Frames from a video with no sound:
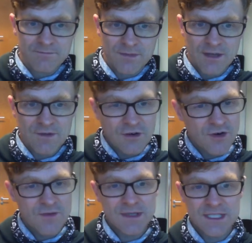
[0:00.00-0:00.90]
And
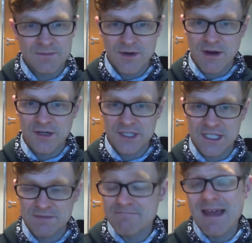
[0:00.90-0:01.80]
recruitment and promotion
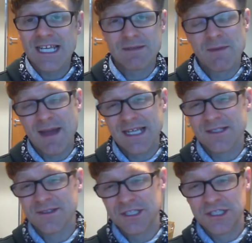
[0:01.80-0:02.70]
is meant to be based
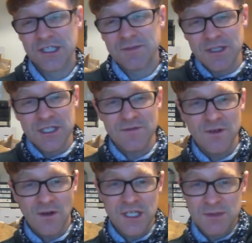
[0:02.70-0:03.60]
on the judgment of
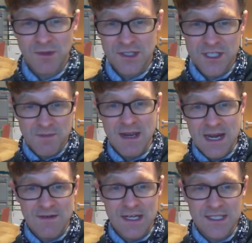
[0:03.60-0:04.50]
knowledgeable
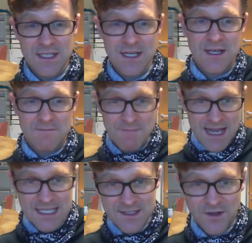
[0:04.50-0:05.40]
superiors,
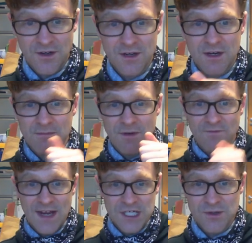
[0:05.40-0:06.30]
based on
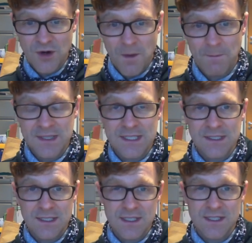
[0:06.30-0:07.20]
professional
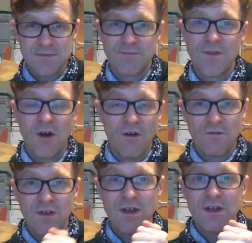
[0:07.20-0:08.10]
competence of
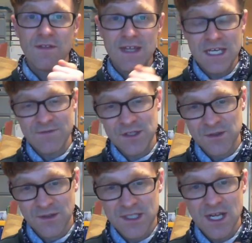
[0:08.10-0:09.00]
the
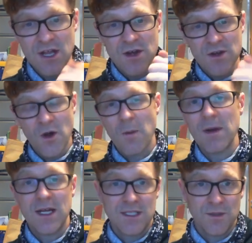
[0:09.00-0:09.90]
individuals, not
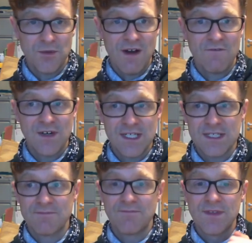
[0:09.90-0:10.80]
personal
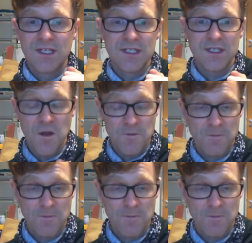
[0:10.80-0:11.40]
preference. So